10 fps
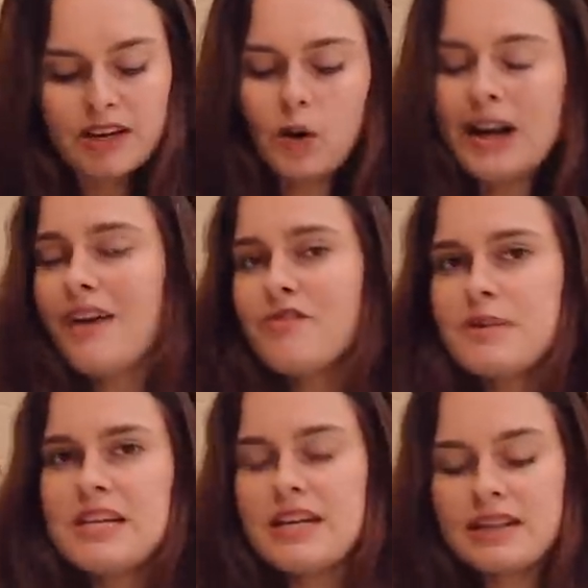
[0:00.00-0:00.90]
While I haven't
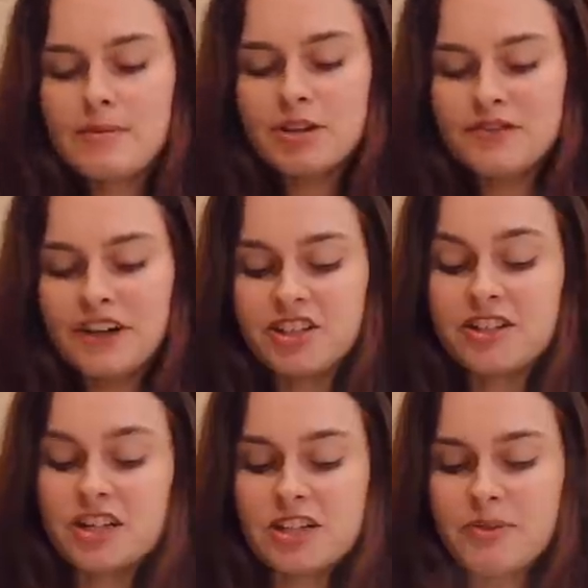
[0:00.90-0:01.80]
been eating that much veg,
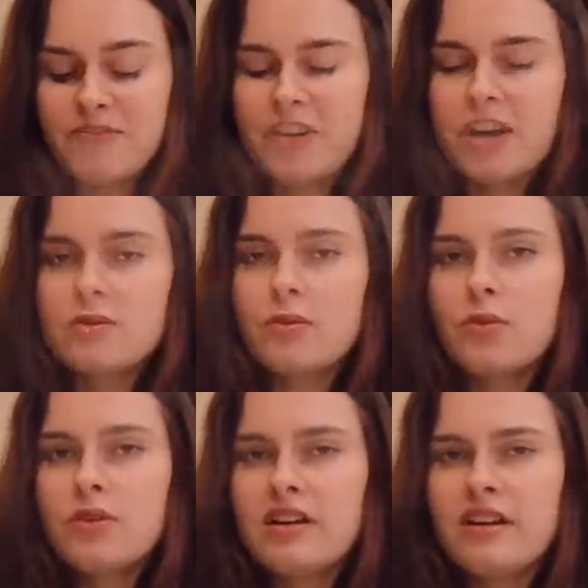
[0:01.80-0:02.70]
it's actually been fine. So I
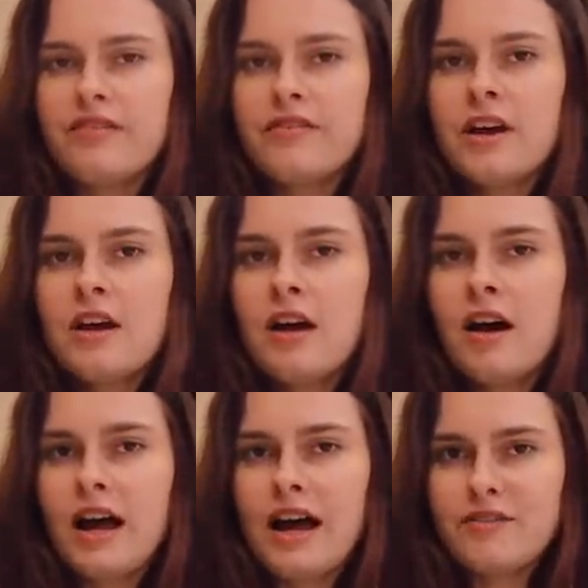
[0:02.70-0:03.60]
wonder if
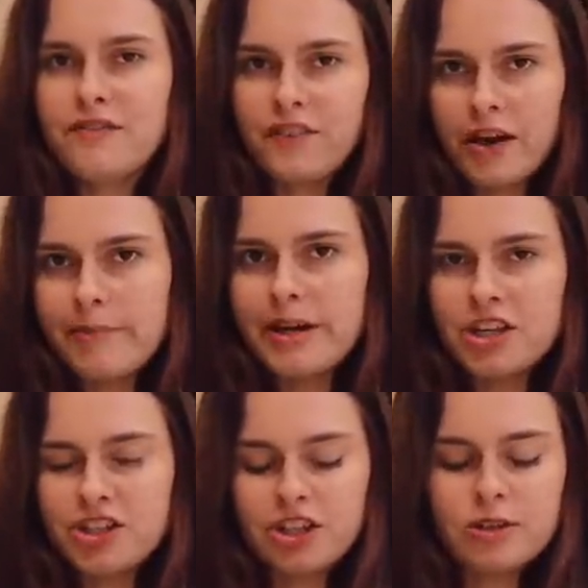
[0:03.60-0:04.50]
I have a fiber
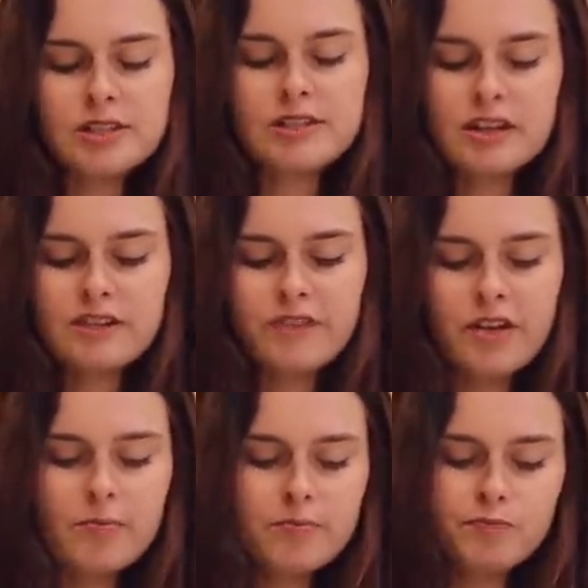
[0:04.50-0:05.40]
issue instead of
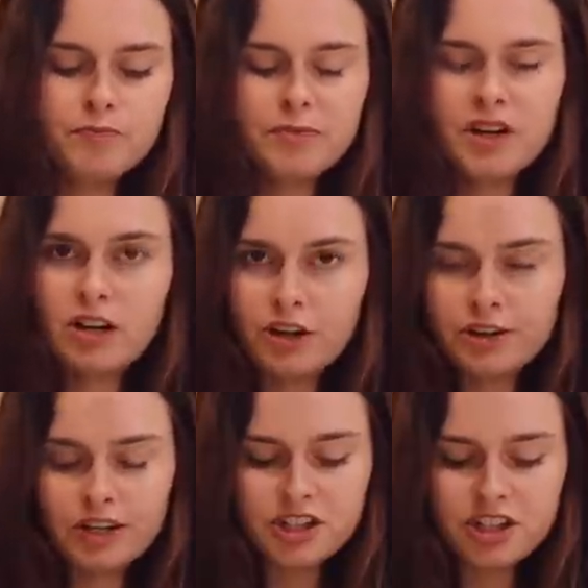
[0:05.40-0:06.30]
um, a
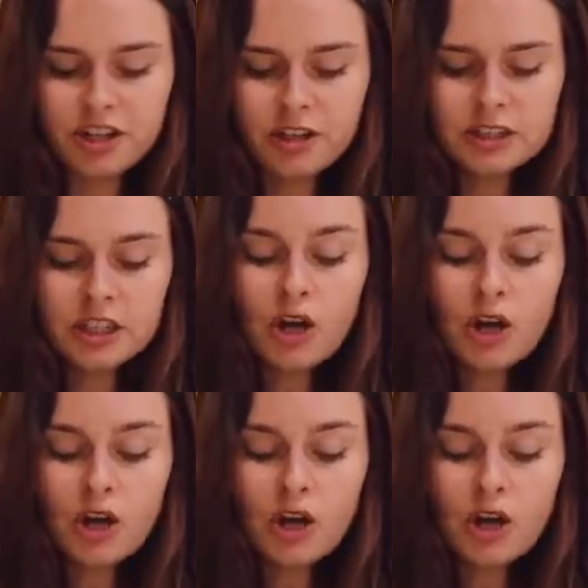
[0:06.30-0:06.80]
gluten issue